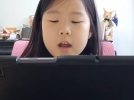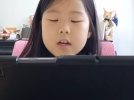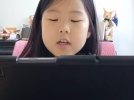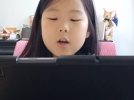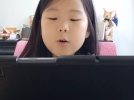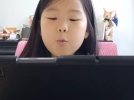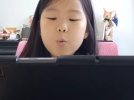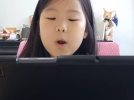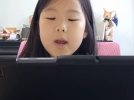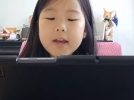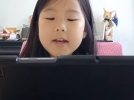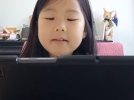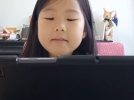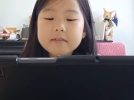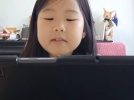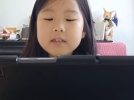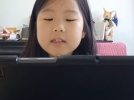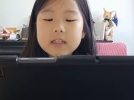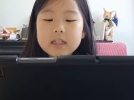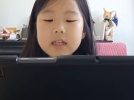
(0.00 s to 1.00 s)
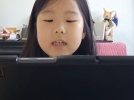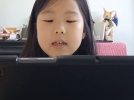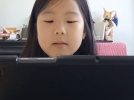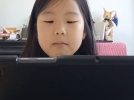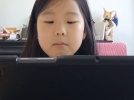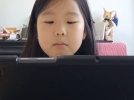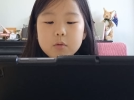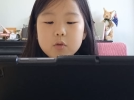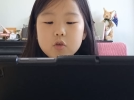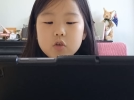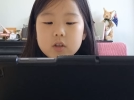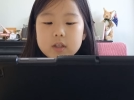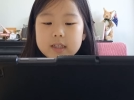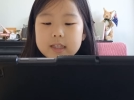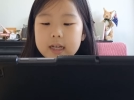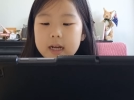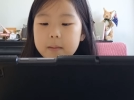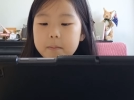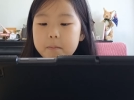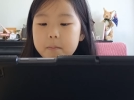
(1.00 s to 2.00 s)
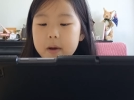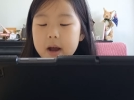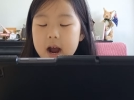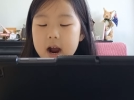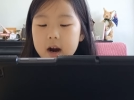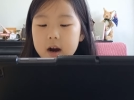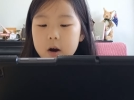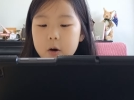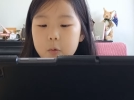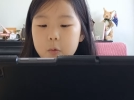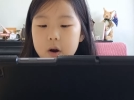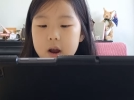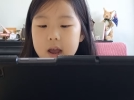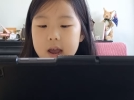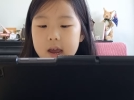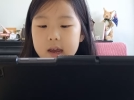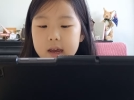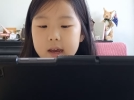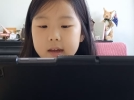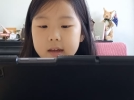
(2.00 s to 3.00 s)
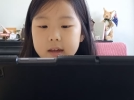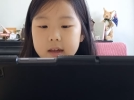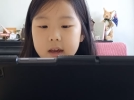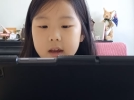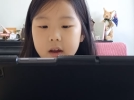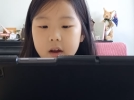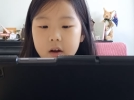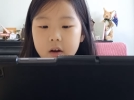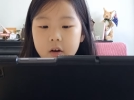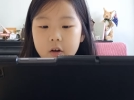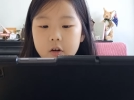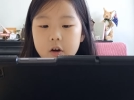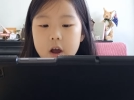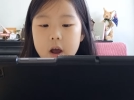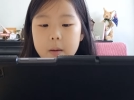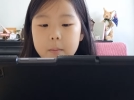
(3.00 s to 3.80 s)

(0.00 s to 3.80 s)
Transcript: The waves seemed to step back away and giggle,